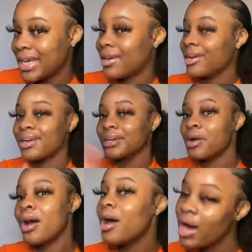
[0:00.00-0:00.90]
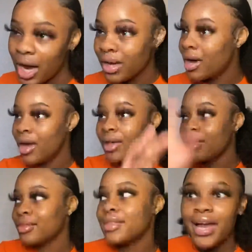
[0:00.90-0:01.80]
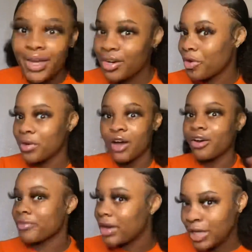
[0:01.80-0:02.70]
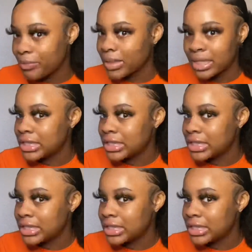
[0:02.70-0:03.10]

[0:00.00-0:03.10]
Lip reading: and they no longer follow me.